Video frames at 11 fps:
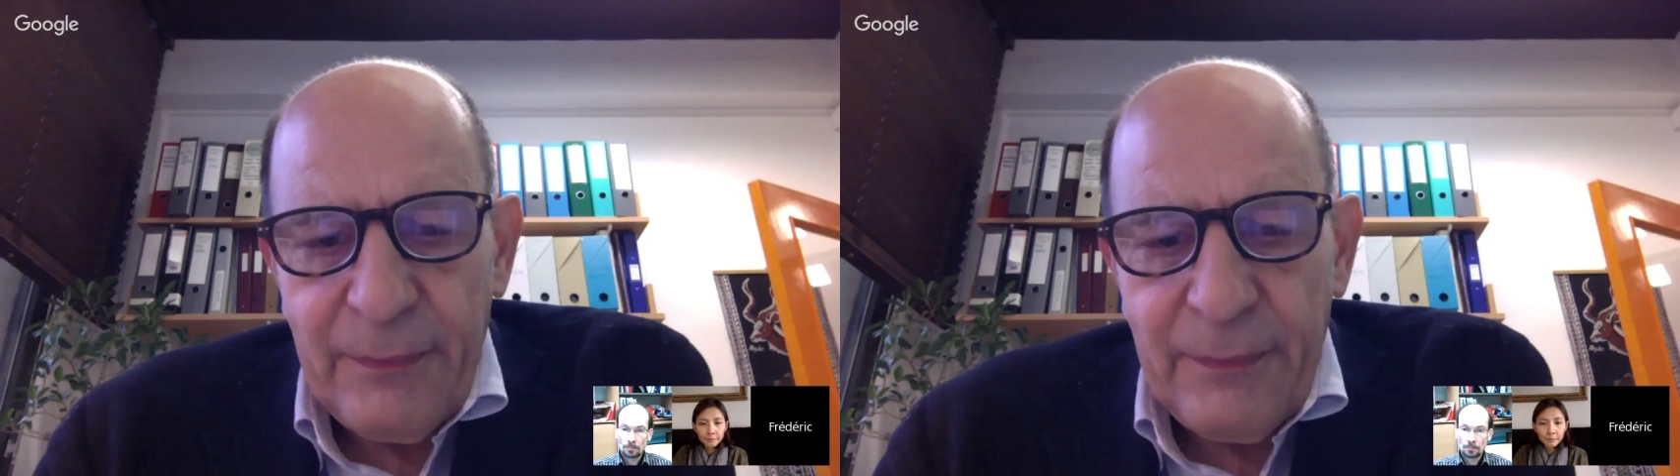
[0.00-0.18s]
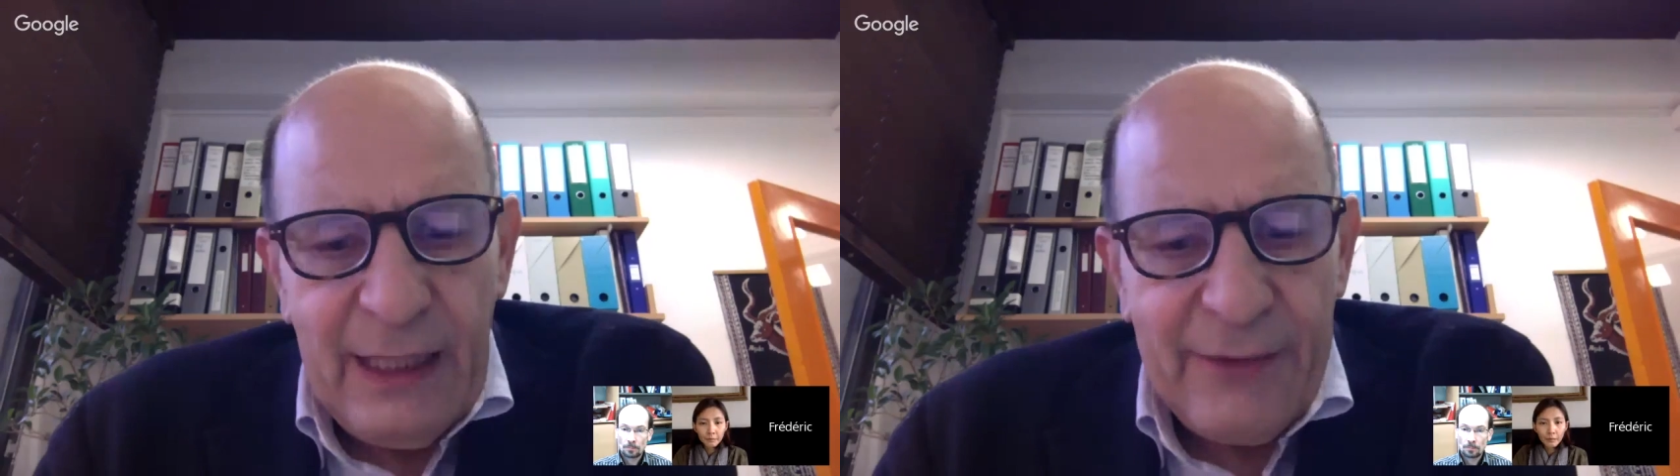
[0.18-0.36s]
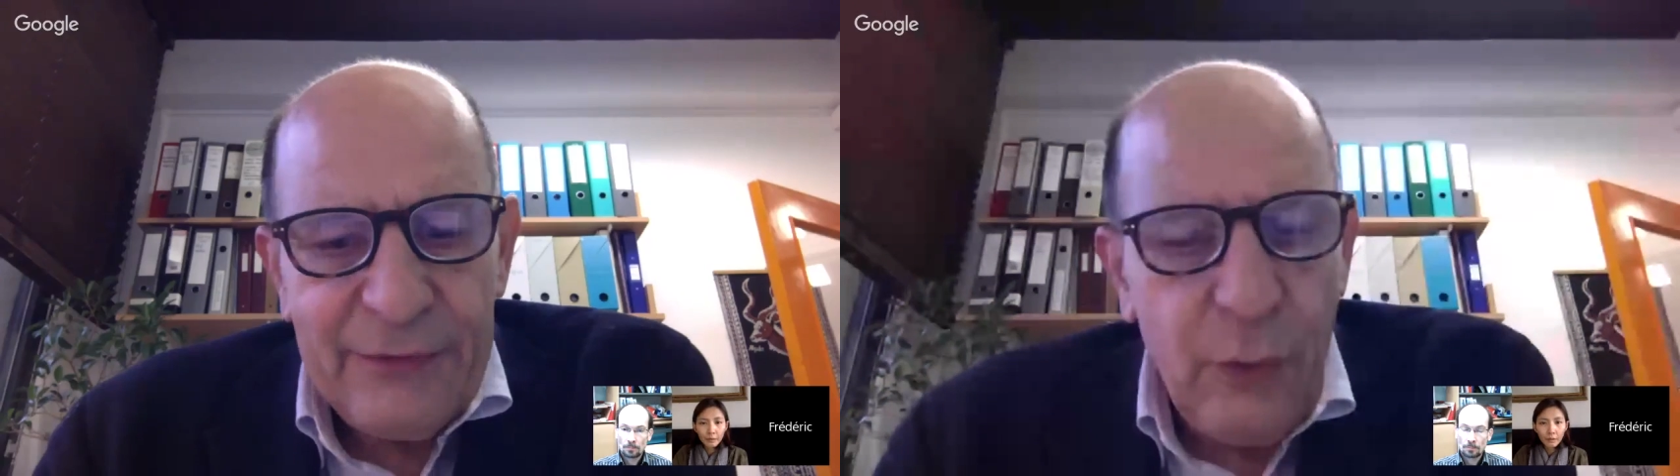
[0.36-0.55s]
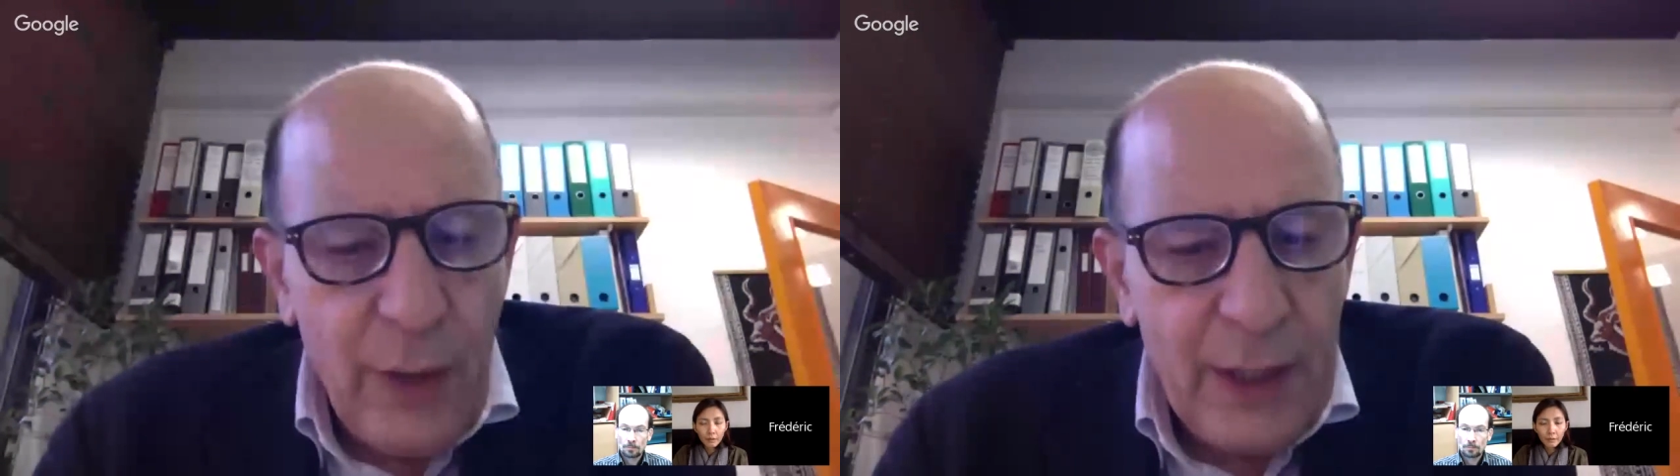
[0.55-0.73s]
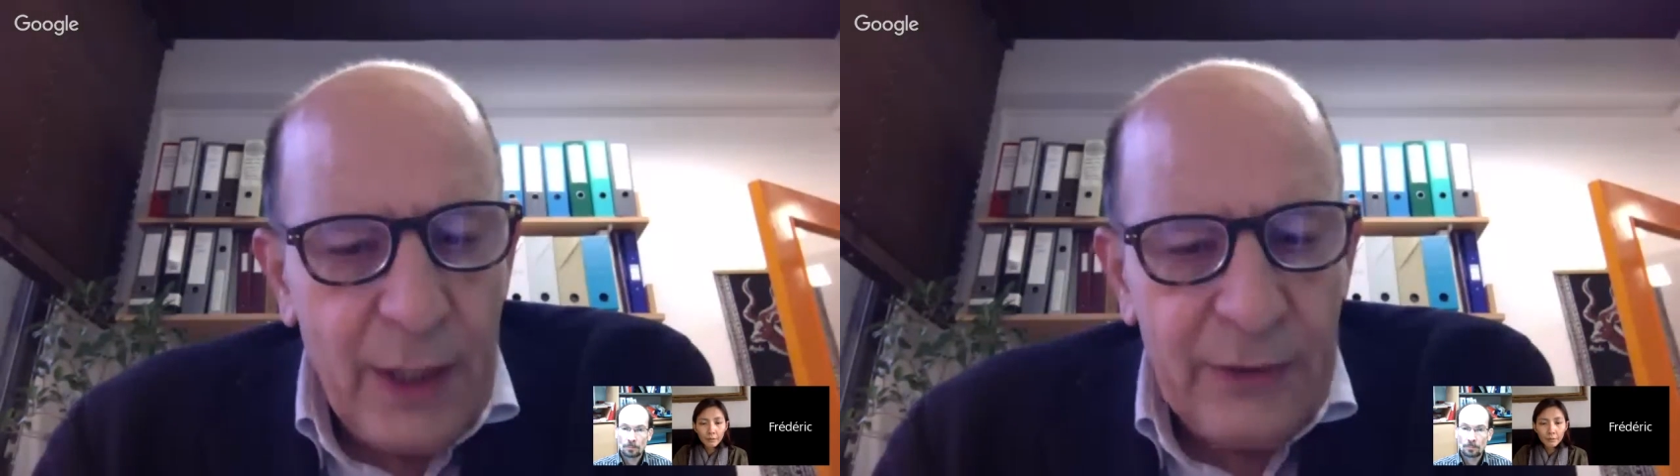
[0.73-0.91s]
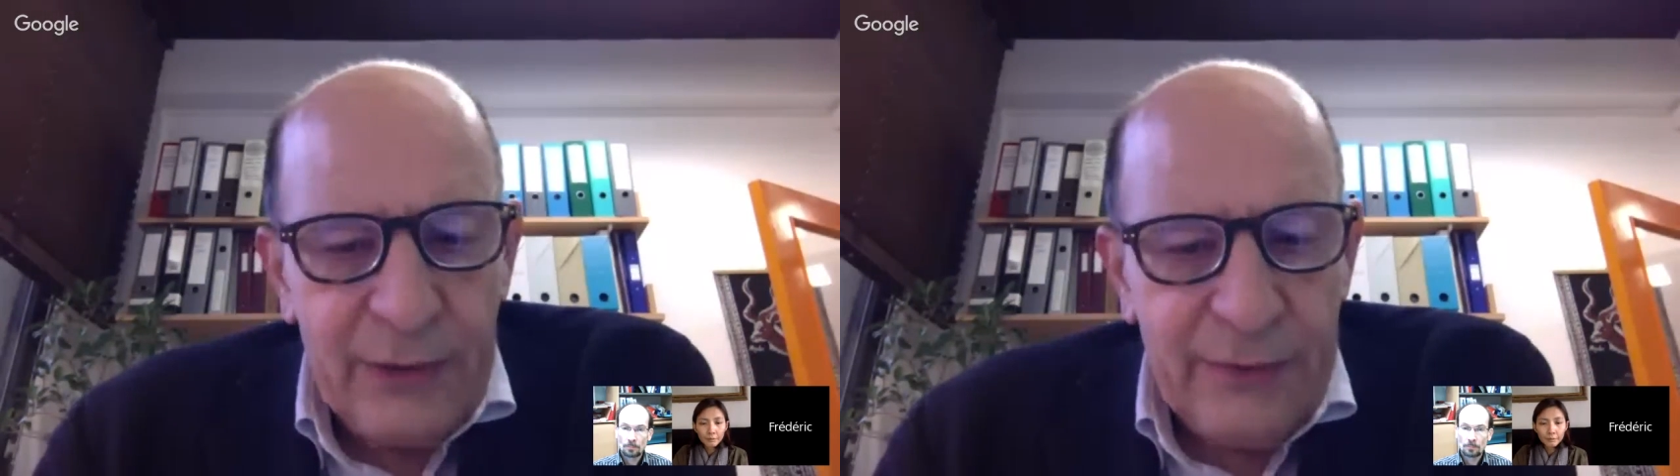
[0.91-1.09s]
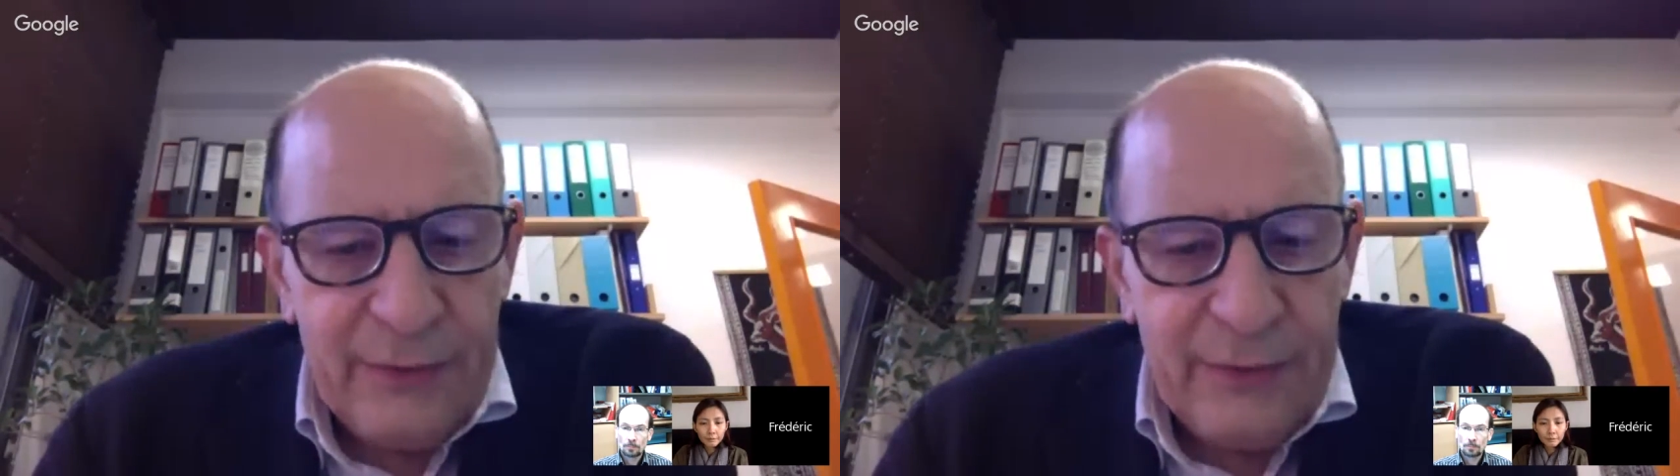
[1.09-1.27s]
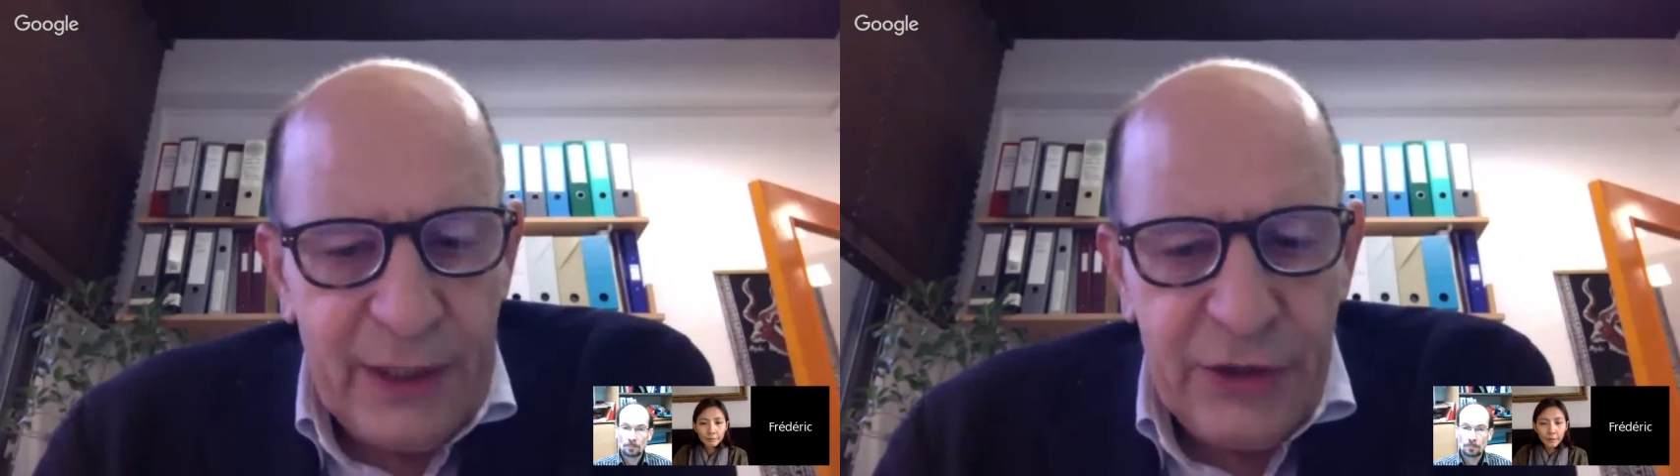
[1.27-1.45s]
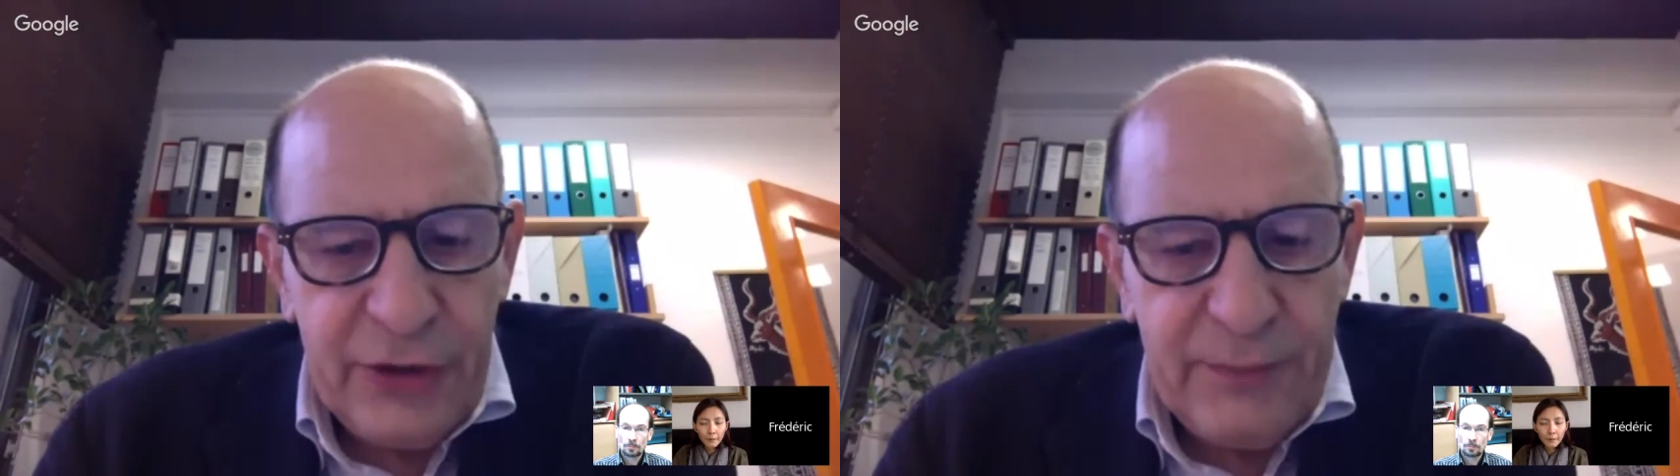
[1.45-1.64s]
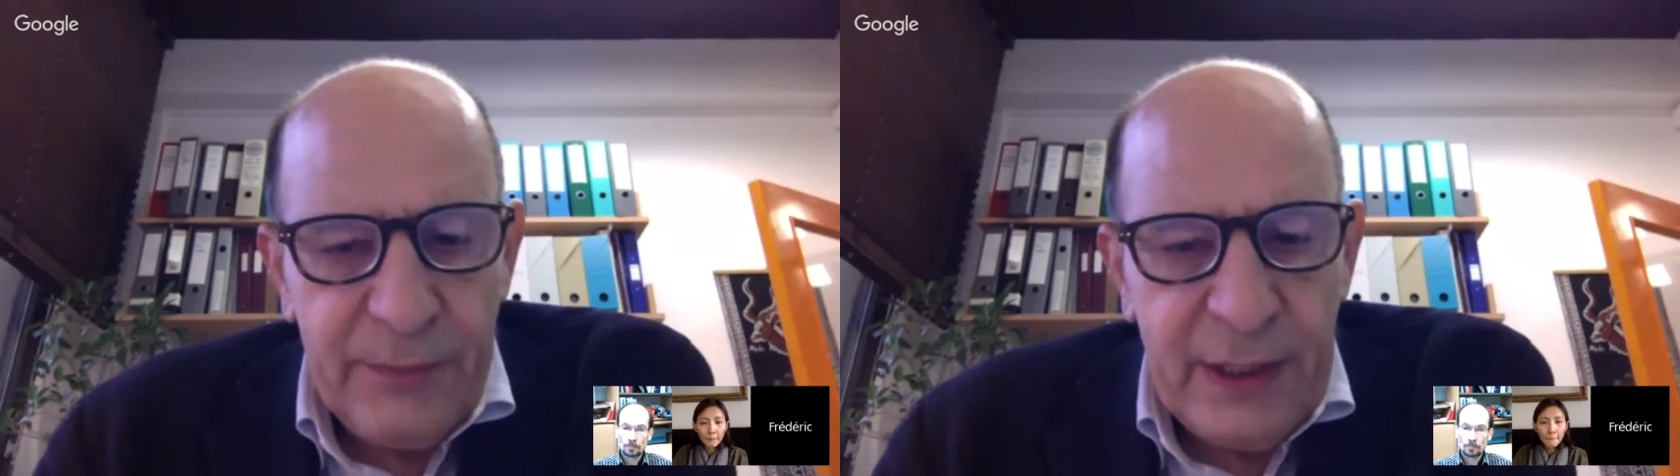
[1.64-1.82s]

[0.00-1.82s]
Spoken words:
after 1 year of age.